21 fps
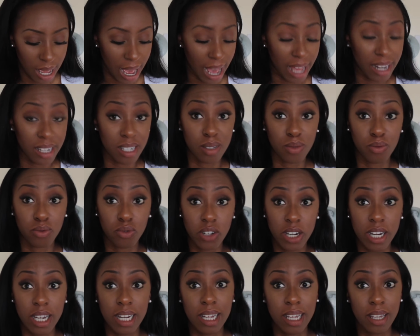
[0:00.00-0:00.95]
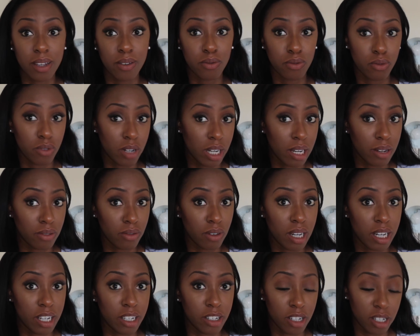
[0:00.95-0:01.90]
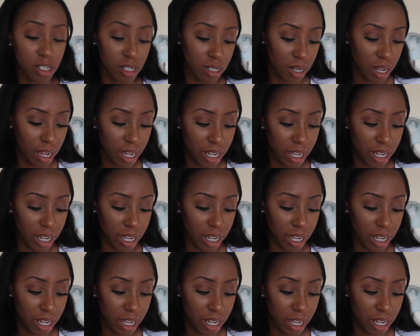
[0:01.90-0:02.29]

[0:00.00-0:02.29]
And it's really, really, really good.